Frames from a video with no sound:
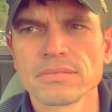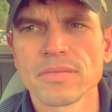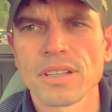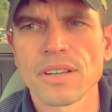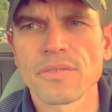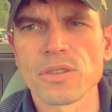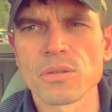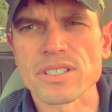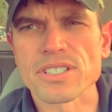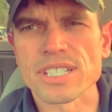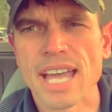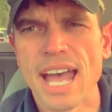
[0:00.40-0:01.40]
If you are
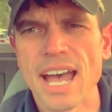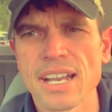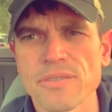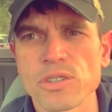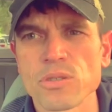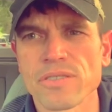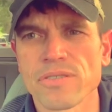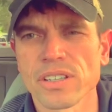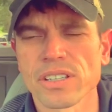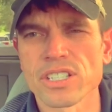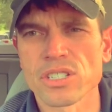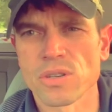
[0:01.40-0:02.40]
sad, if you are
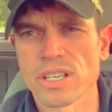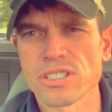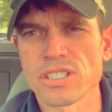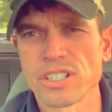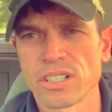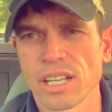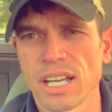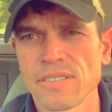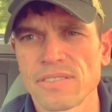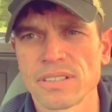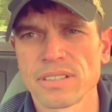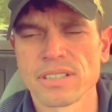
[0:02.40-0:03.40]
feeling stress in your
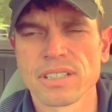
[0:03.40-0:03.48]
life